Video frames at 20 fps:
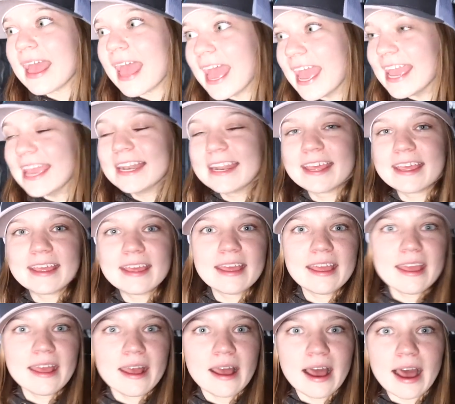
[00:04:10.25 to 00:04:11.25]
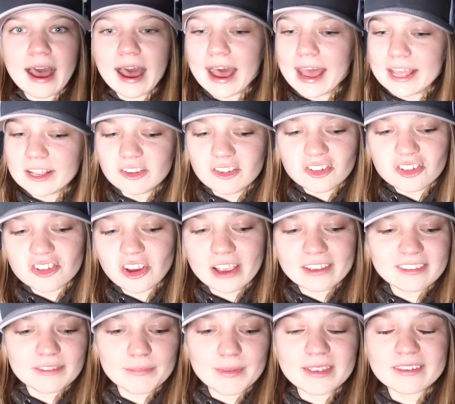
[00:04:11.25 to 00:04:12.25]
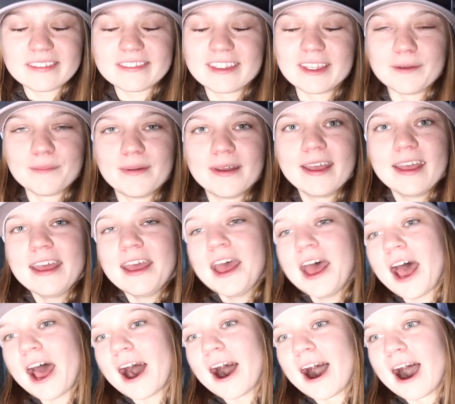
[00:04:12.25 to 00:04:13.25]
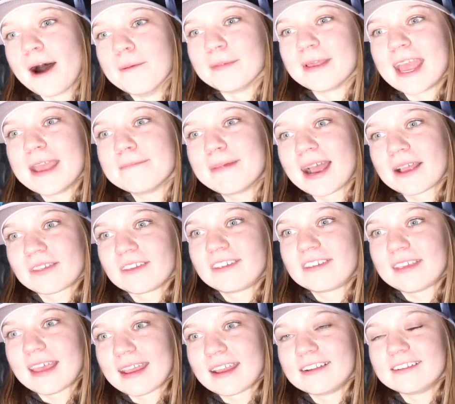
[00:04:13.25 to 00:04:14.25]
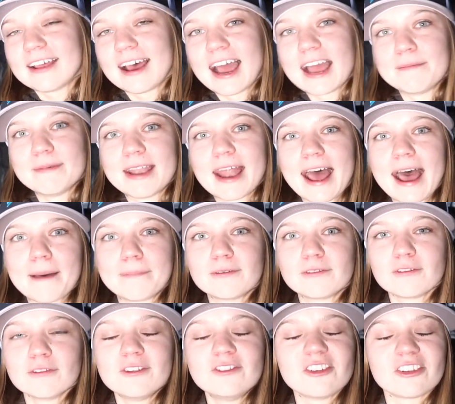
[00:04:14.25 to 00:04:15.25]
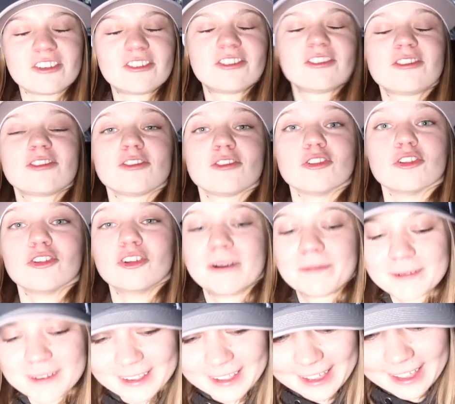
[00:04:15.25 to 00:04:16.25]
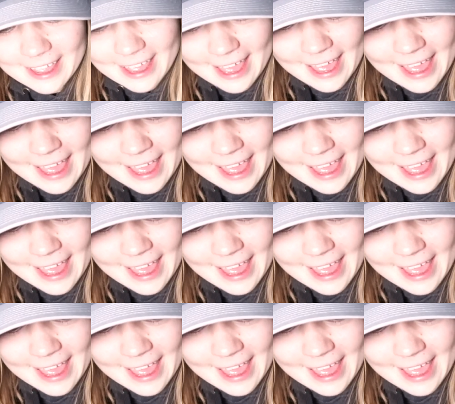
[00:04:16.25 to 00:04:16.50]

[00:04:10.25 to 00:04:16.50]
ate it. I just missed him. Um, came back the second time and absolutely just slurped it.